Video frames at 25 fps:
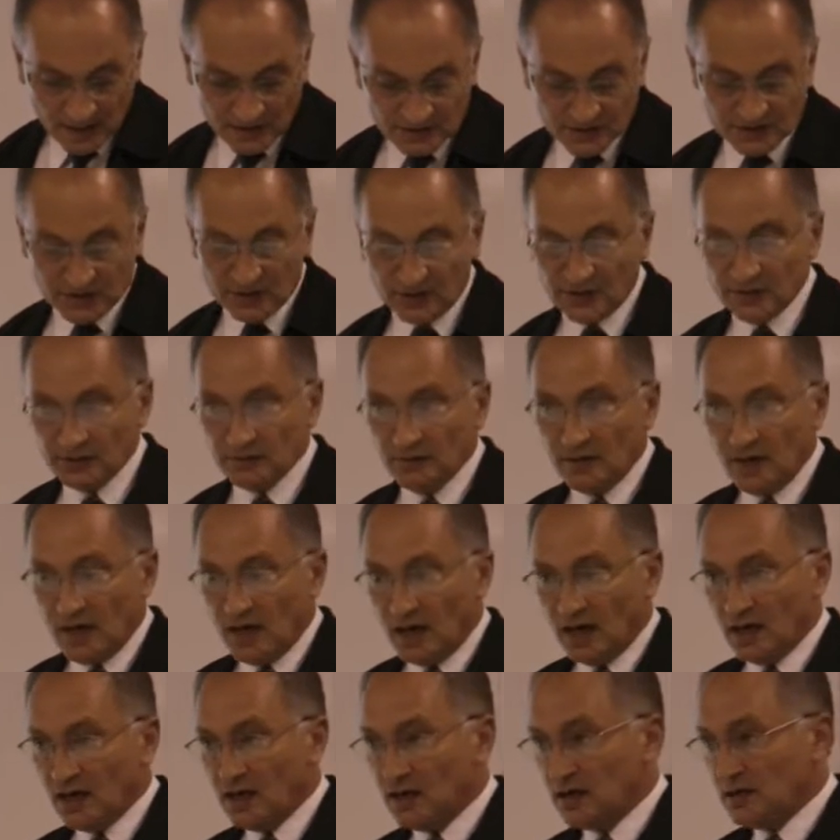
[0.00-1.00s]
So
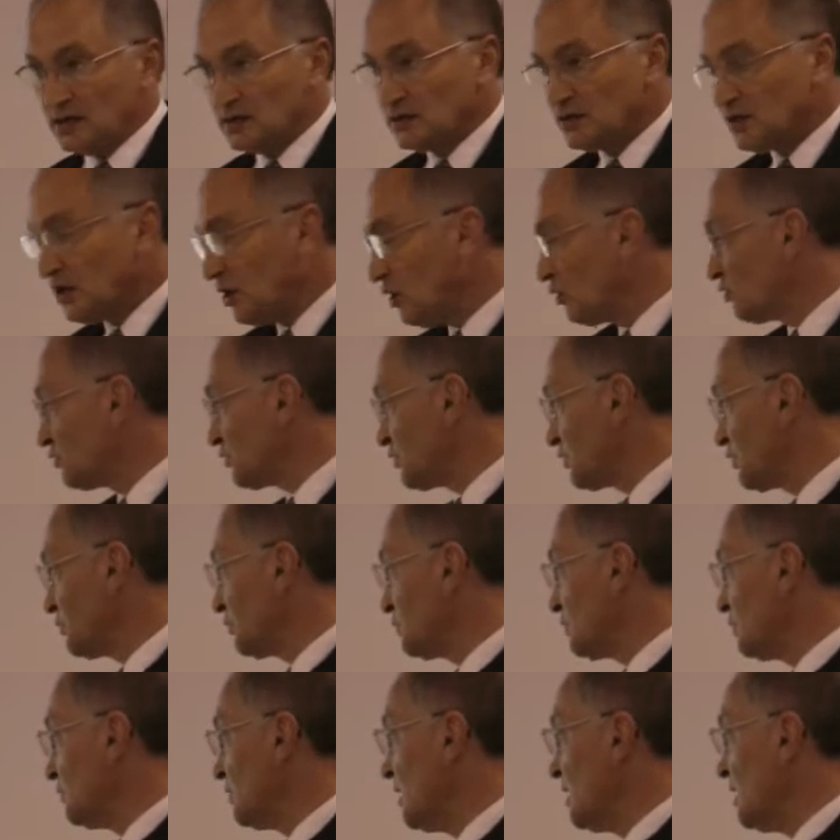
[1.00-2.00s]

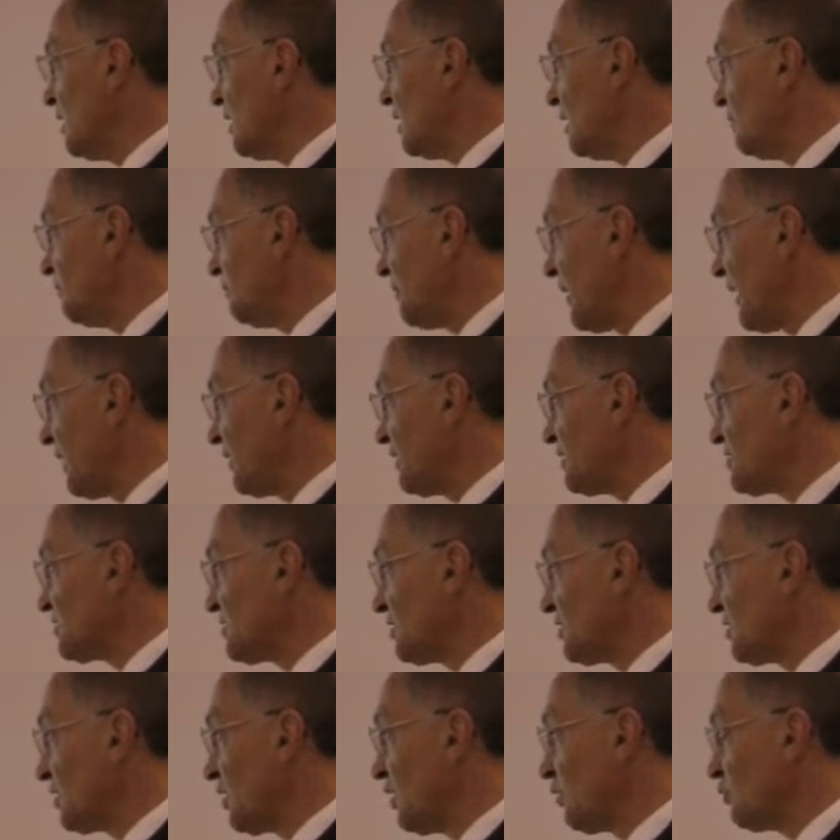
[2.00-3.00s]
cultural
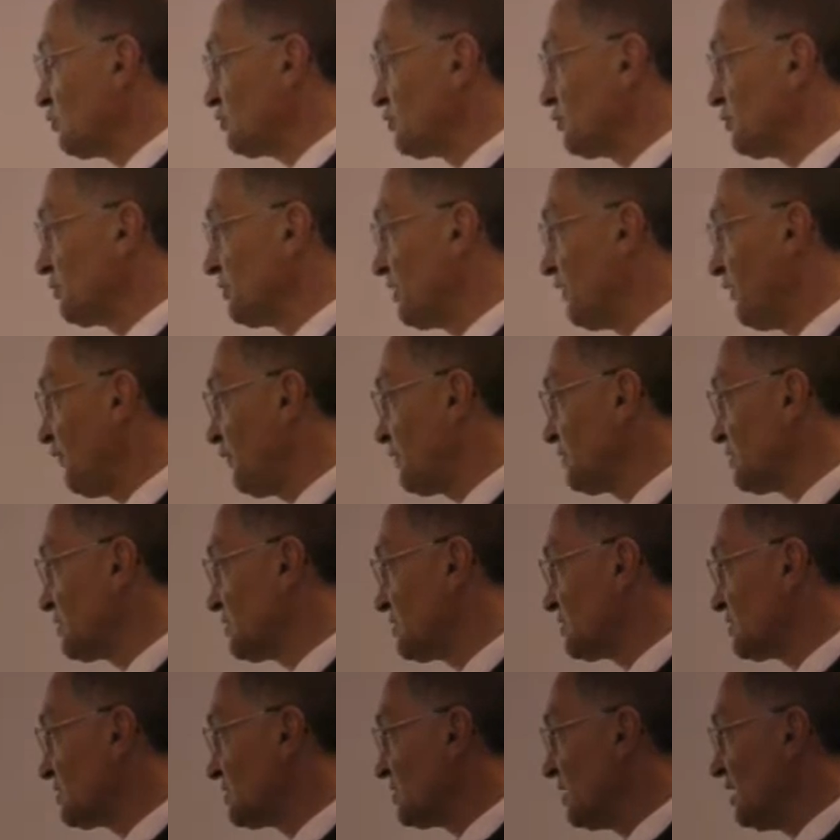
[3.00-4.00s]
barriers and cultural
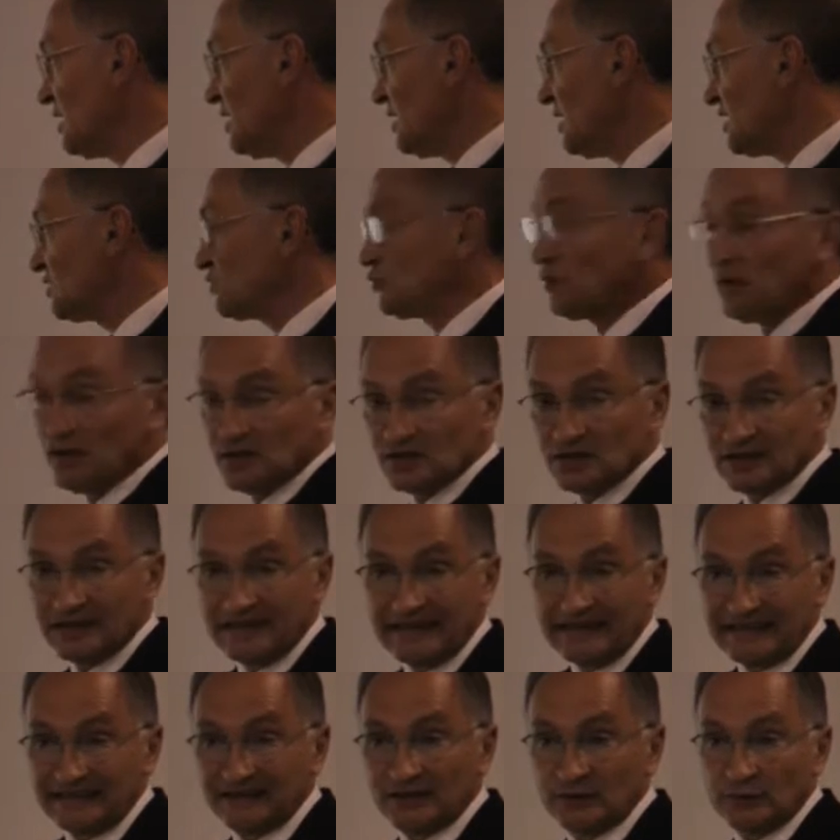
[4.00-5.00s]
differences, as well as
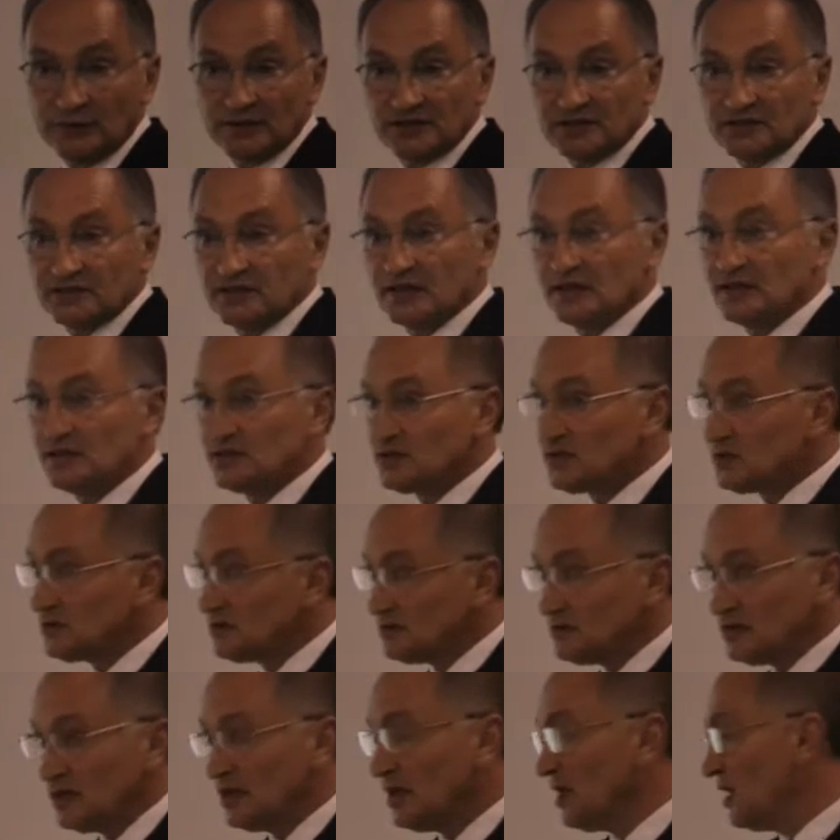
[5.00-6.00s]
linguistics
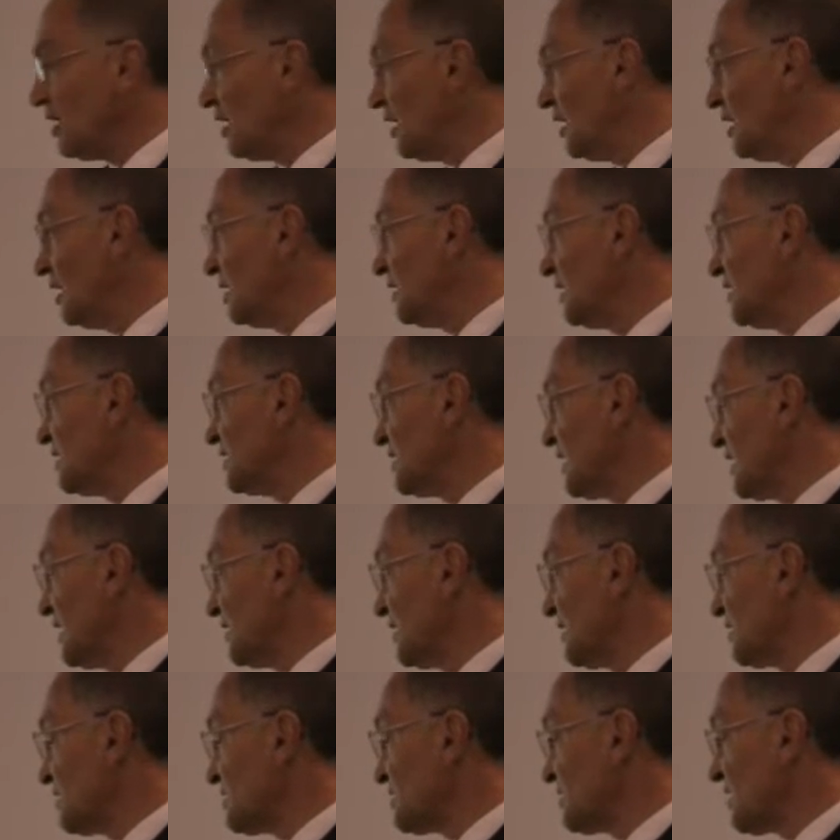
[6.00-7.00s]

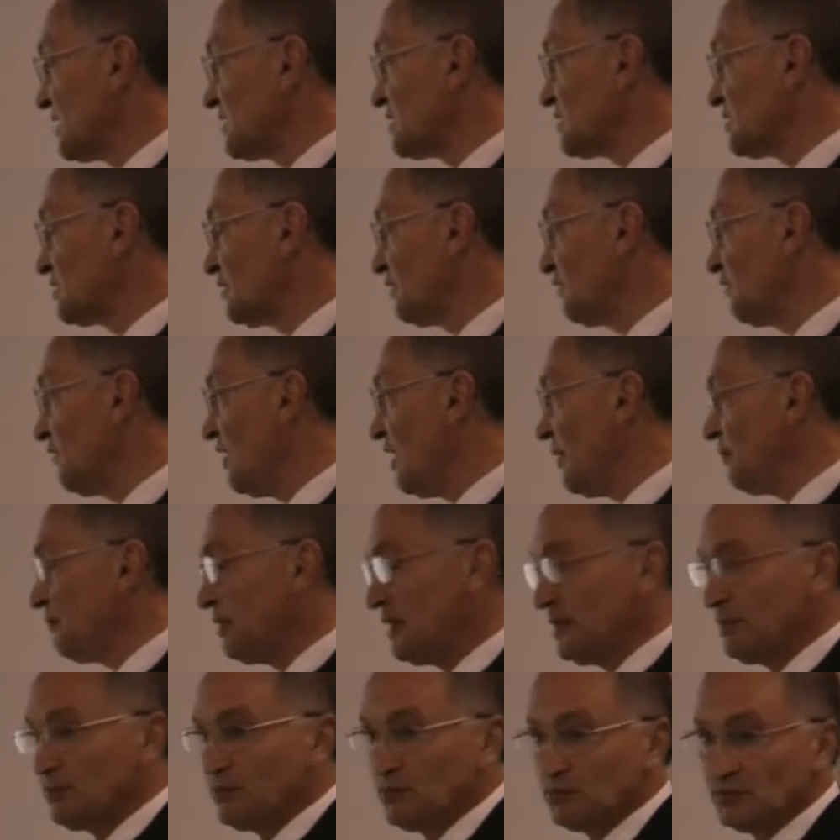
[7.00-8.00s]
in the sense of
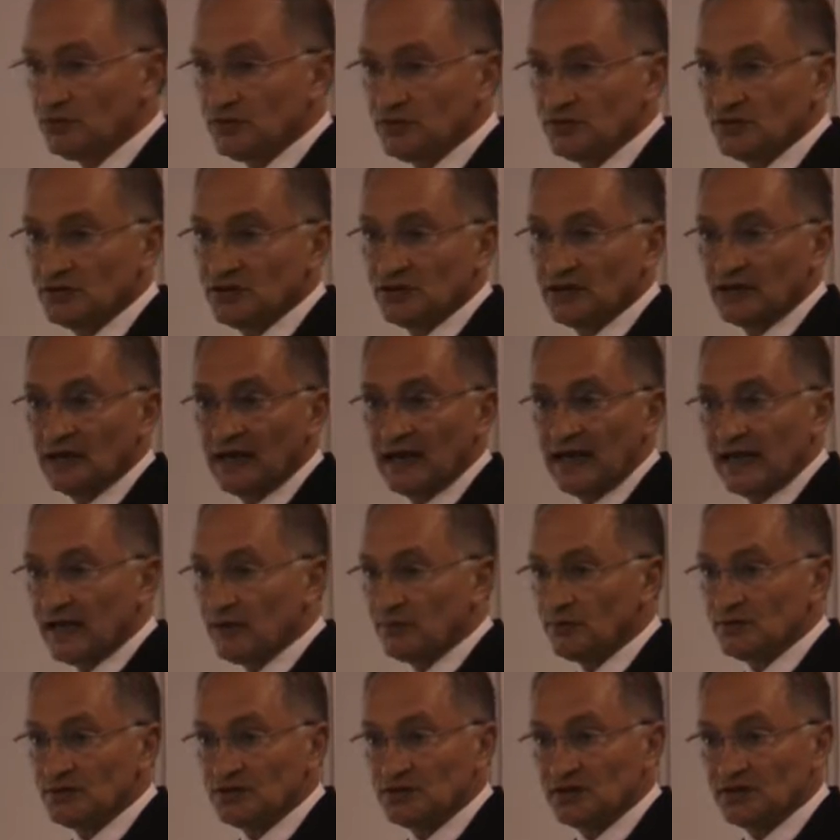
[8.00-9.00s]
people using
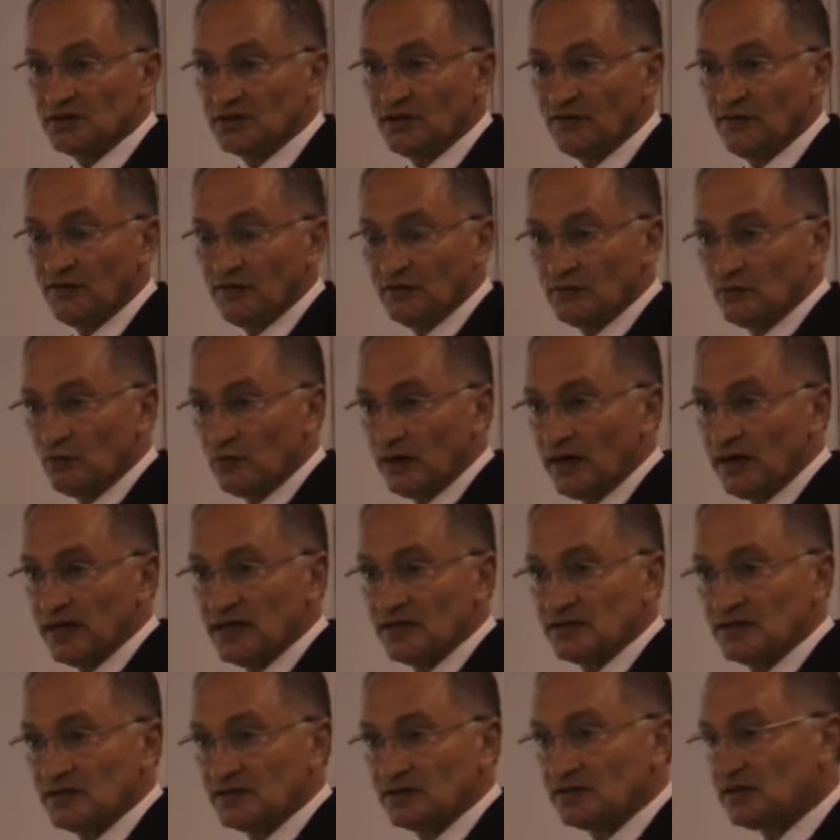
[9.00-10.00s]
language in different
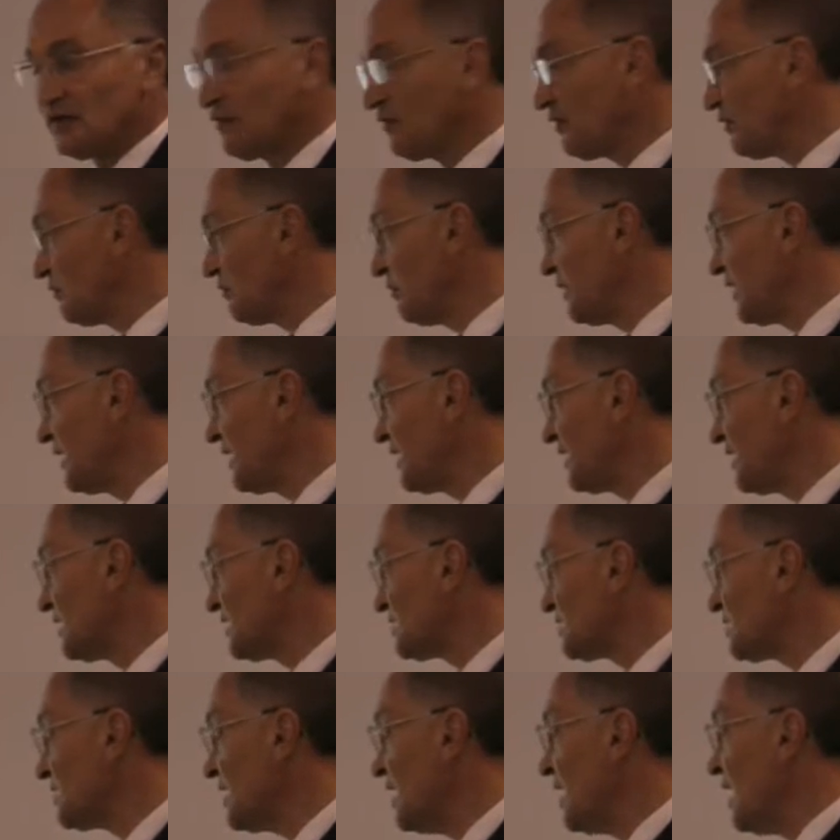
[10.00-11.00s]
ways and different
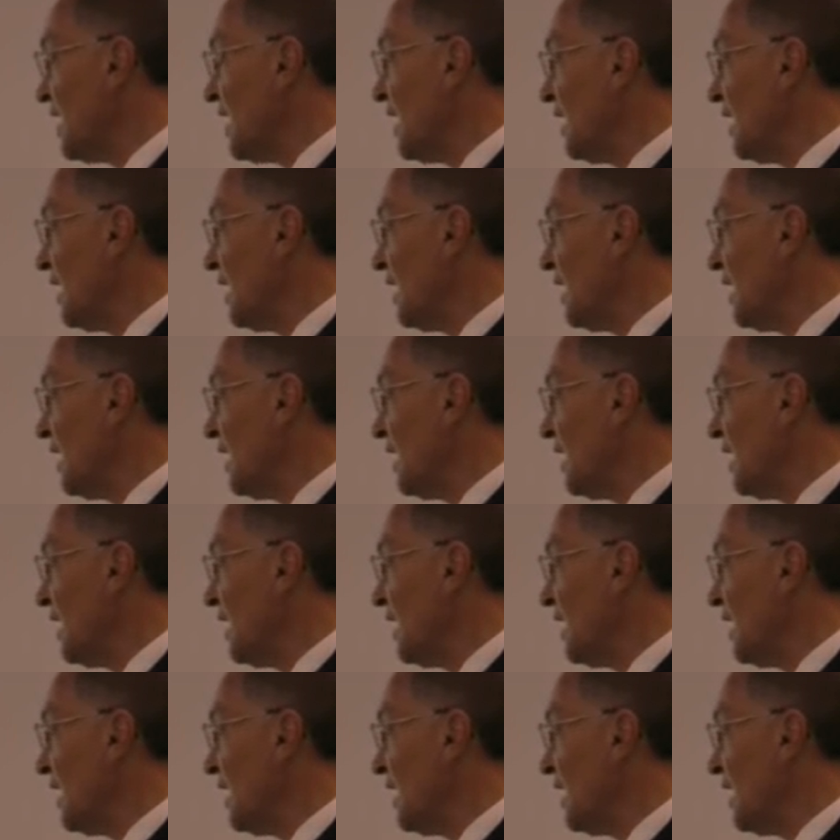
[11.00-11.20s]
meanings,